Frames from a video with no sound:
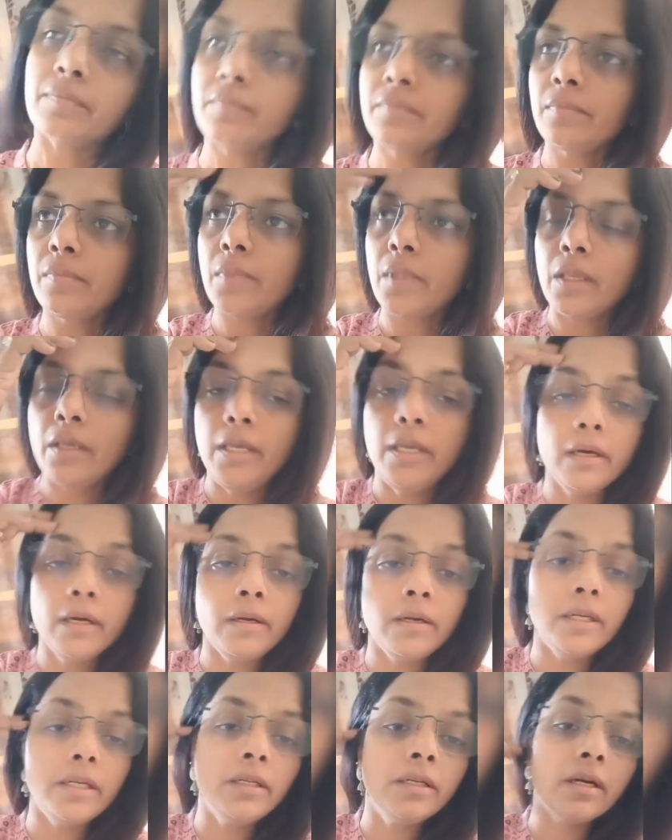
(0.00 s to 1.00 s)
here
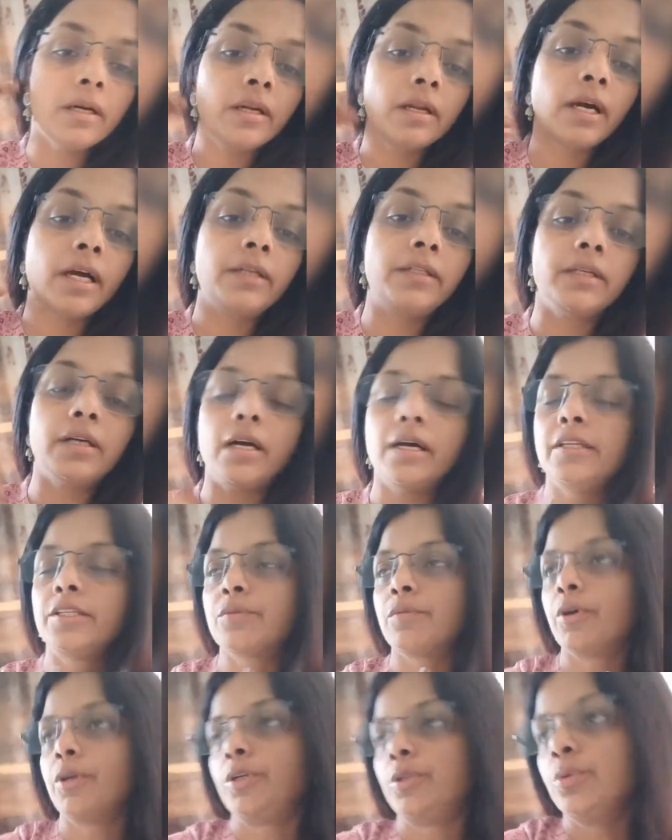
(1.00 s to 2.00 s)
in Karnataka, it's for
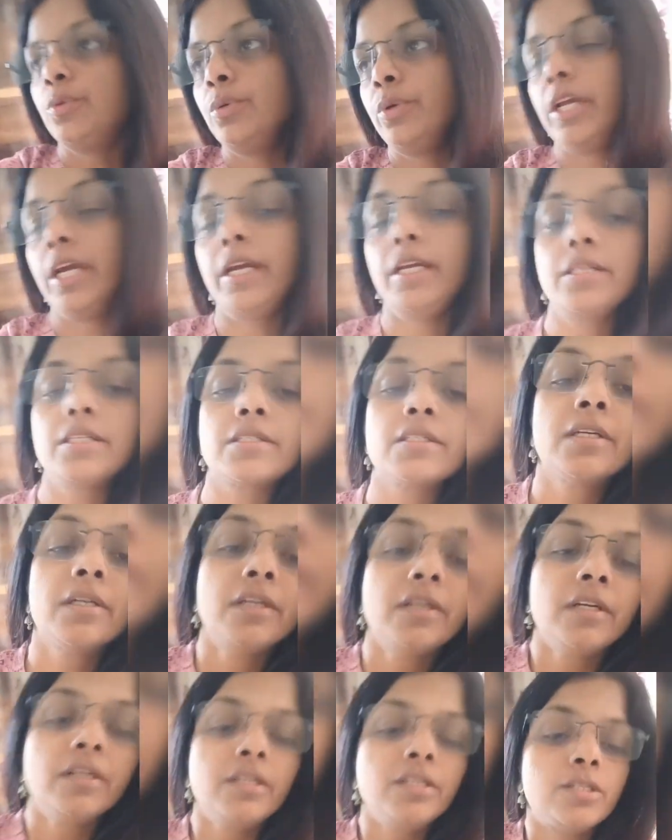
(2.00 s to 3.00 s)
2 days.
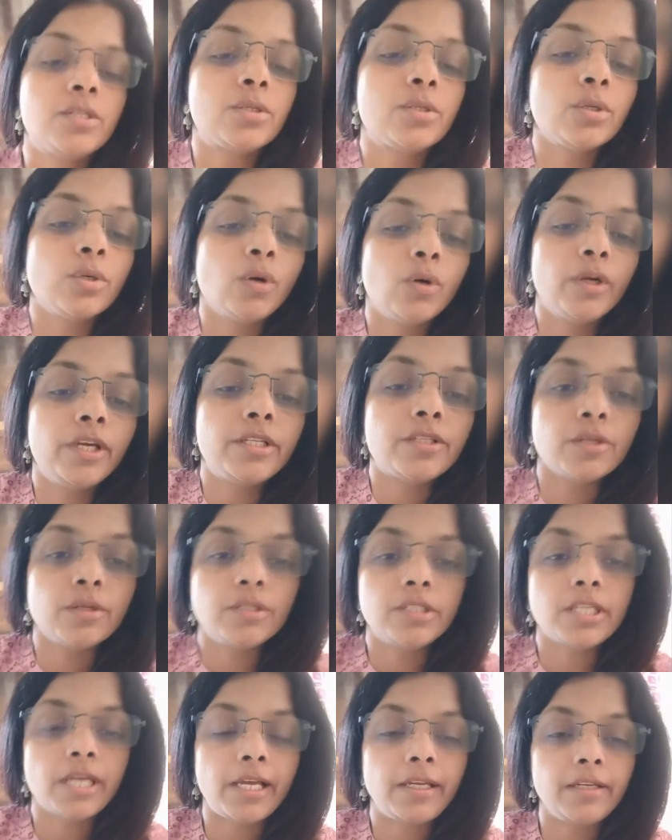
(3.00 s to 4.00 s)
So it's on
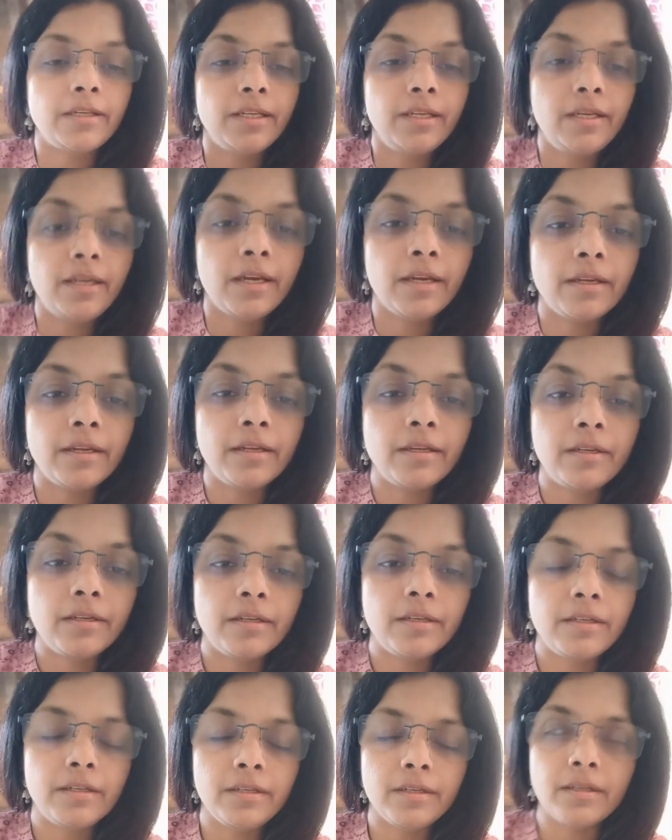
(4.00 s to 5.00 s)
Saturday
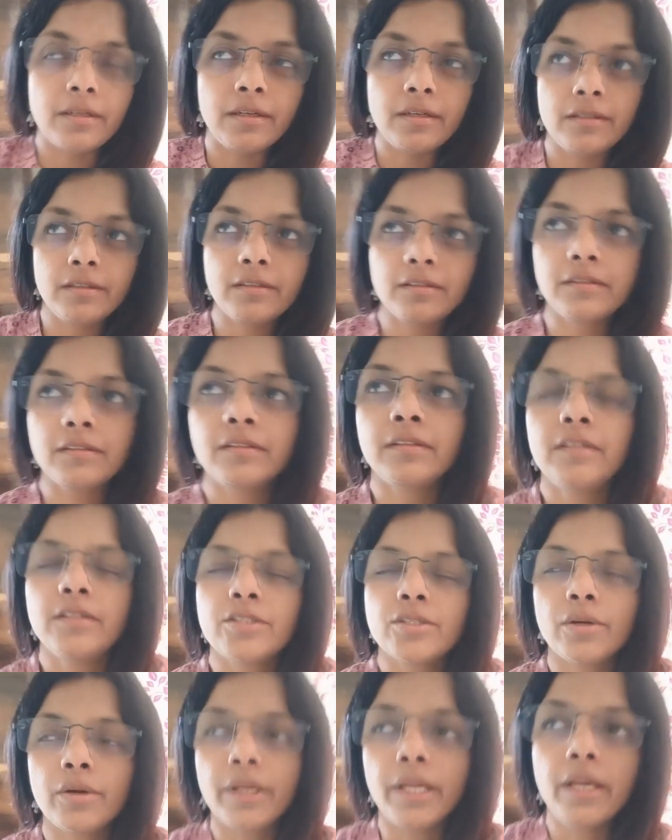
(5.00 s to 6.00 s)
and
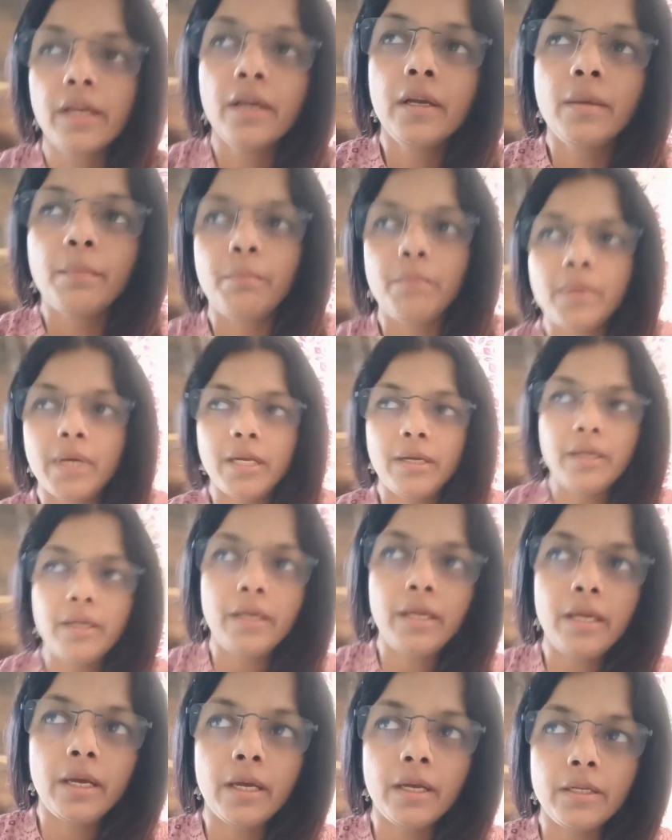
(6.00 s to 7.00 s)
Monday
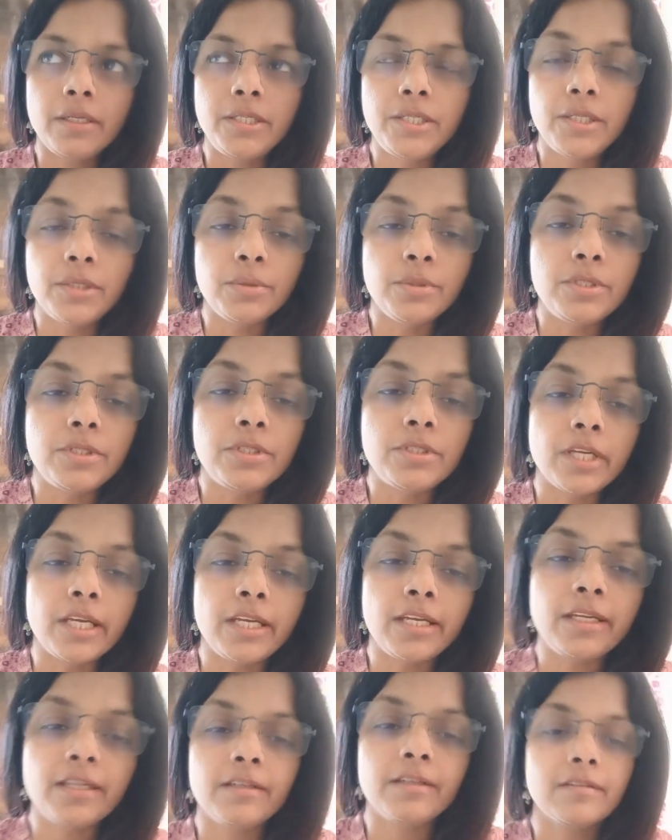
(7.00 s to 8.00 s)
and Tuesday.
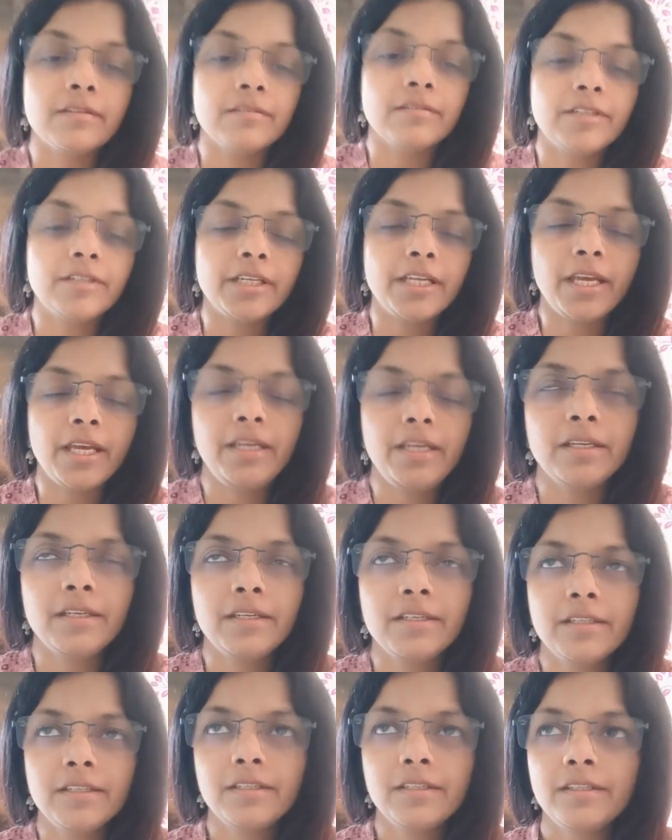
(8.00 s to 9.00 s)
Okay.
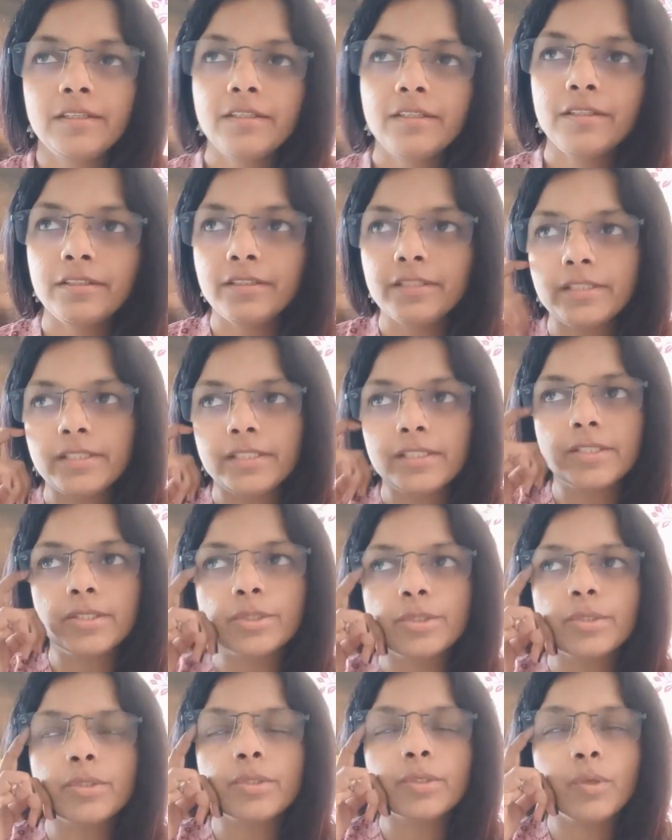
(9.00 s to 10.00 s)

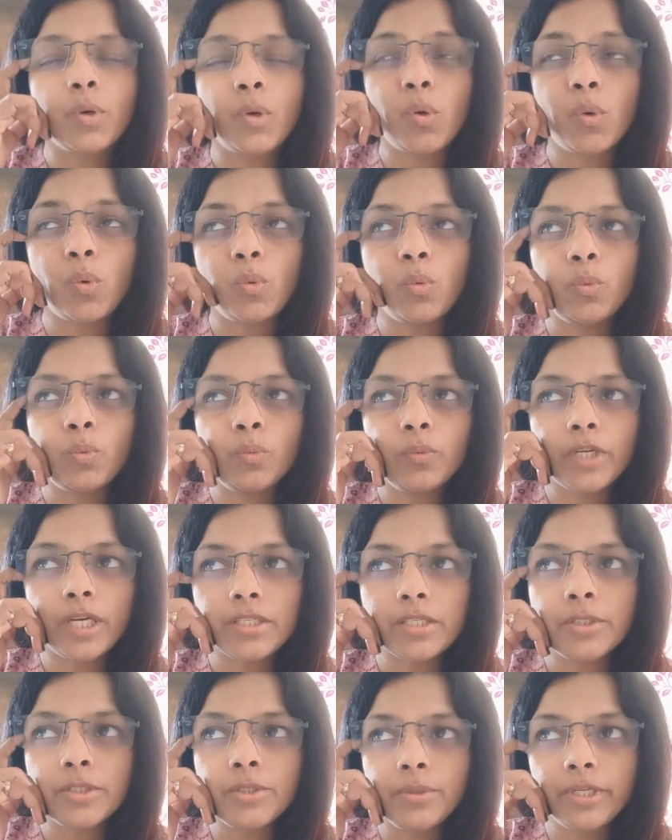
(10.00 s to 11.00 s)
So that's it.
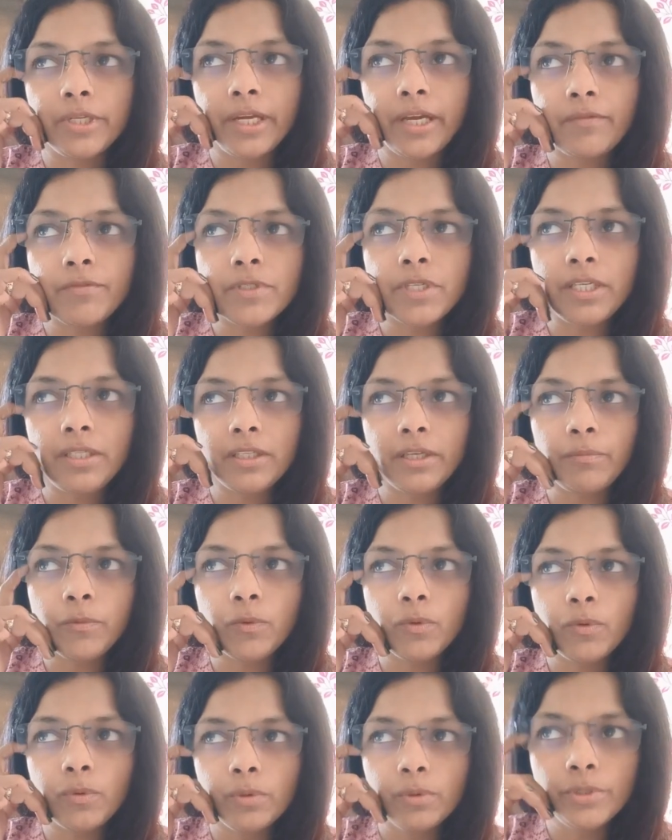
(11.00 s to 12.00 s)
Today I've seen that
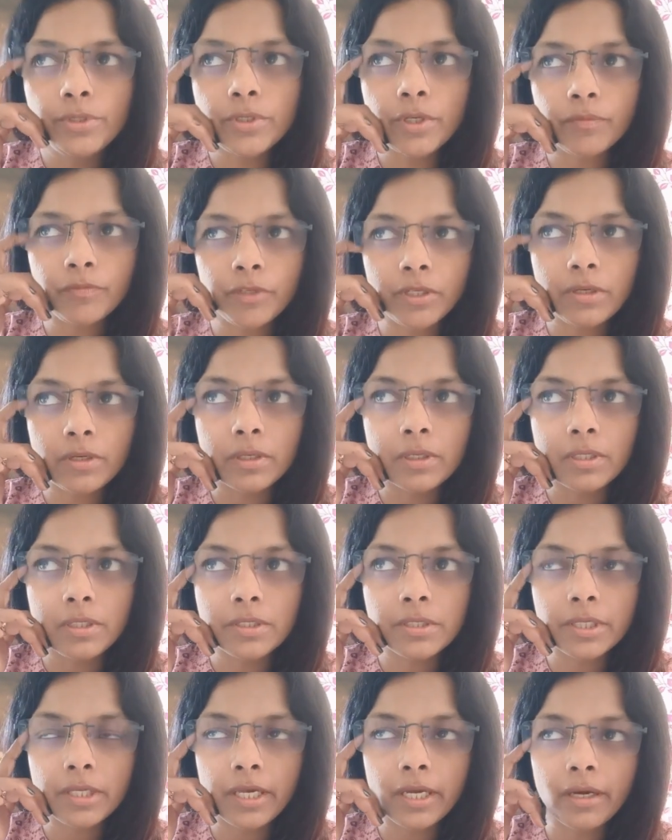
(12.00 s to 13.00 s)
most of the girls
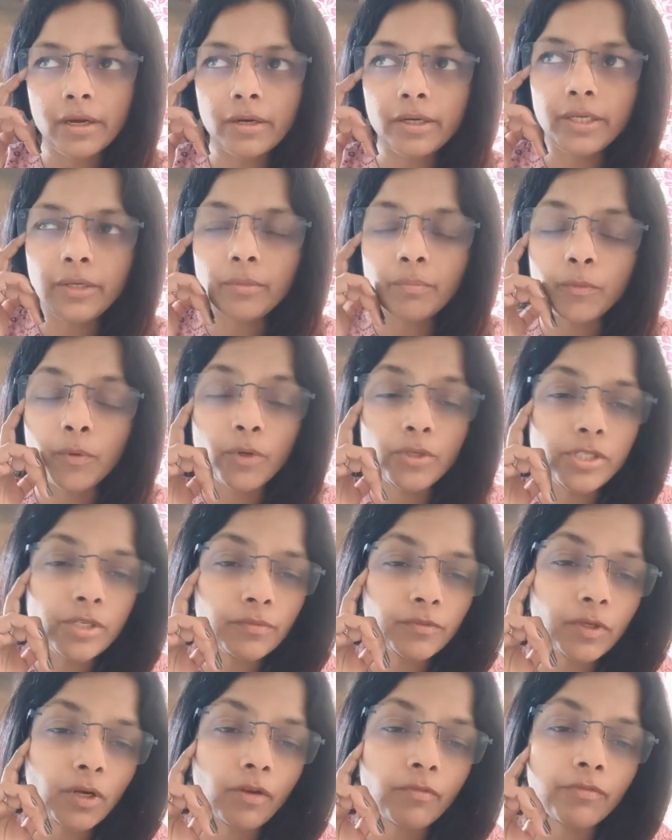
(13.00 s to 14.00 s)
here in most of the
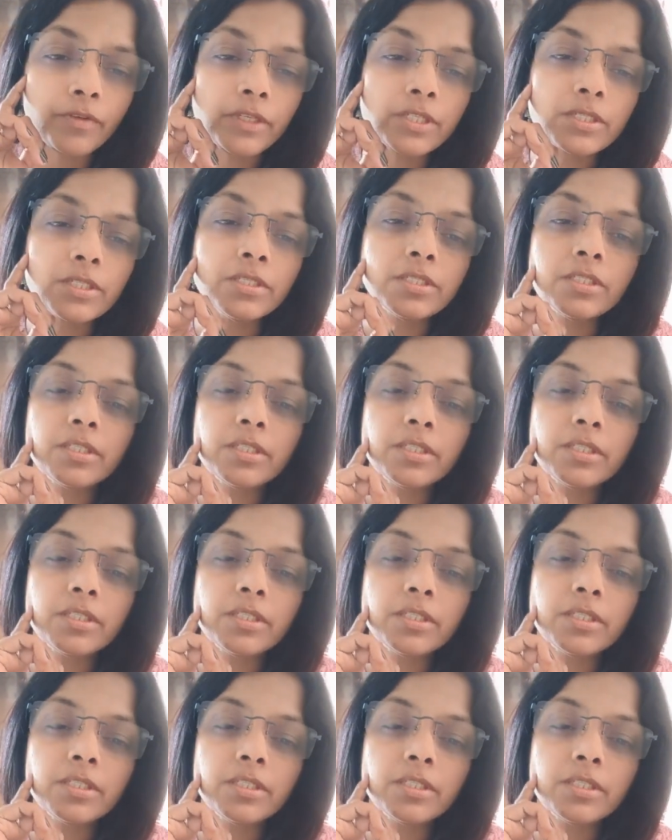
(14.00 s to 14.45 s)
offices, they